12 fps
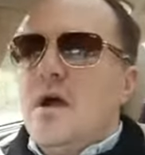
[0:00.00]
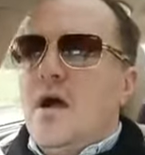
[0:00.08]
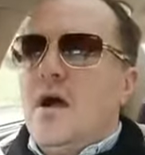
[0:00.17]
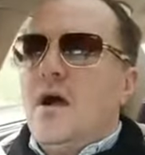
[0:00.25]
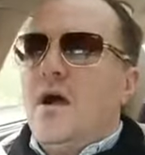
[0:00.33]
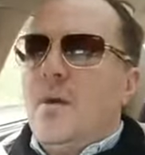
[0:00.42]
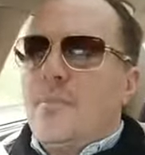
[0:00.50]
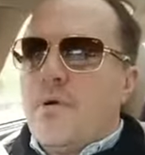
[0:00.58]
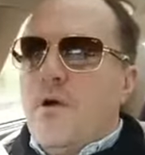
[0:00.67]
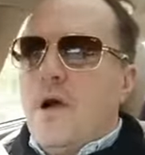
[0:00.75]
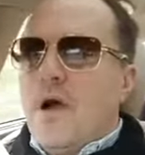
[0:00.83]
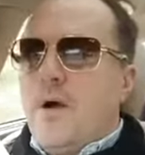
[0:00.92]
uh, a
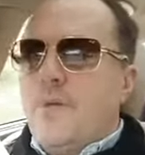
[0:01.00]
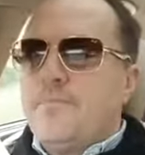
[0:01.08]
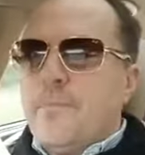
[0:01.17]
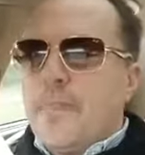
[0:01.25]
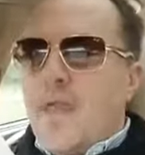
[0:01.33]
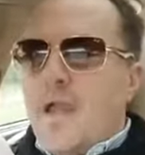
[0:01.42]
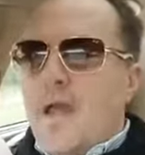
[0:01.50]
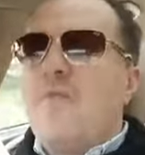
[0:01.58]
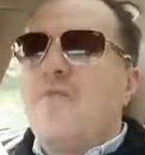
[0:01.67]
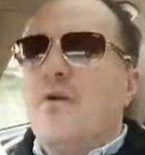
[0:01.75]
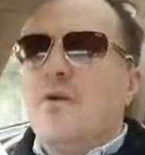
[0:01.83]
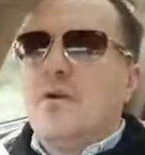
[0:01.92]
pro, um, an
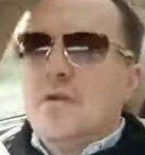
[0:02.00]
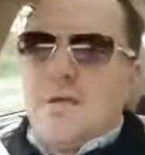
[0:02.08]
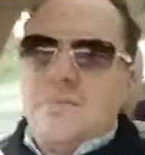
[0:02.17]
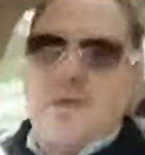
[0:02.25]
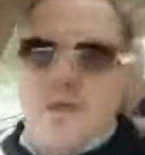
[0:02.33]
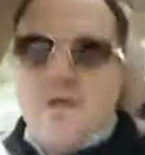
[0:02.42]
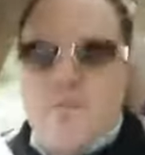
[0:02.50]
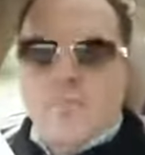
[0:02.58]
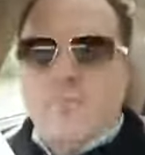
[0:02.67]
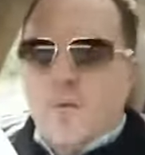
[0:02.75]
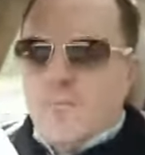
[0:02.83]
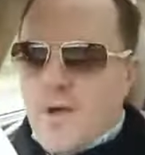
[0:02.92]
offer, let me know.
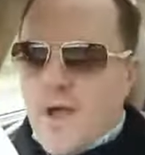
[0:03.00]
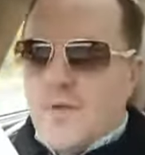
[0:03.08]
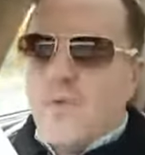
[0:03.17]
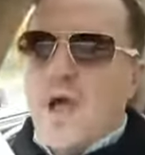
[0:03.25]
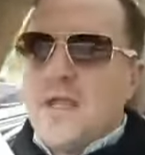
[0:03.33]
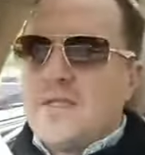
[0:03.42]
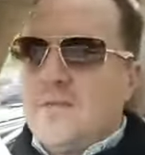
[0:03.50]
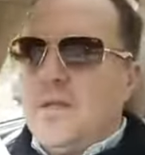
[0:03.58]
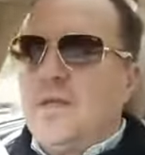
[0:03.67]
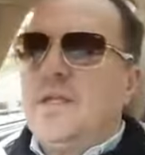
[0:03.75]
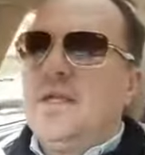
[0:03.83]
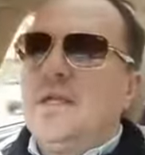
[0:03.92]
I'm Brad
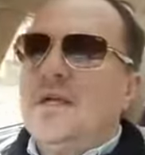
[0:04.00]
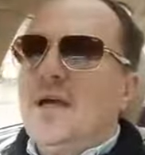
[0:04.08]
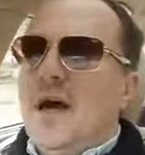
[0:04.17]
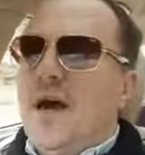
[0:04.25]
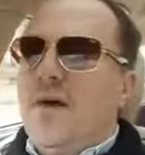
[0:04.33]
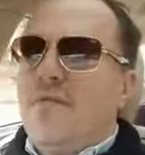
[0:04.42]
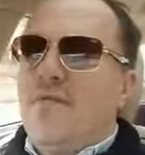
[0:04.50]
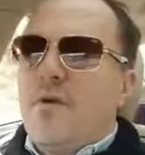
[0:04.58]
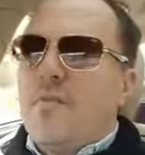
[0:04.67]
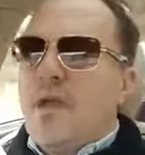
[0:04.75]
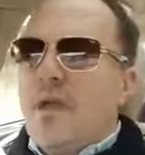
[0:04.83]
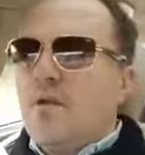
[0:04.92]
Weisman uh,
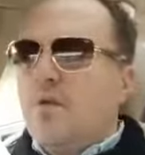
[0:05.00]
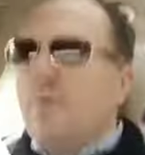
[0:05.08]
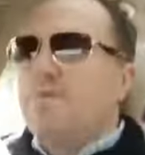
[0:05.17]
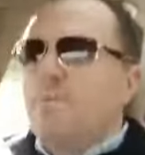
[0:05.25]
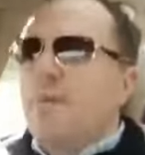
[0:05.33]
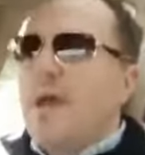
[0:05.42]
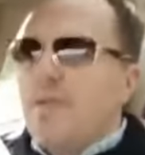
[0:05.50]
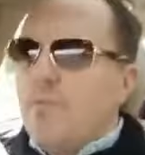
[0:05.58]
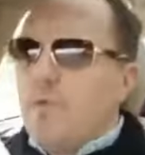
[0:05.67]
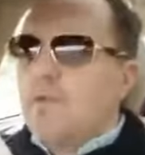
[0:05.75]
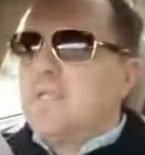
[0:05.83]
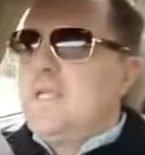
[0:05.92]
from Keller Williams Platinum
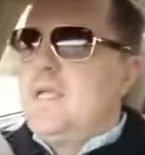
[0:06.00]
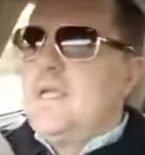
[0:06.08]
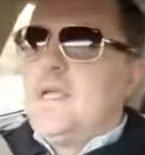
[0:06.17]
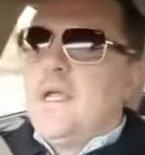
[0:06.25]
Realty.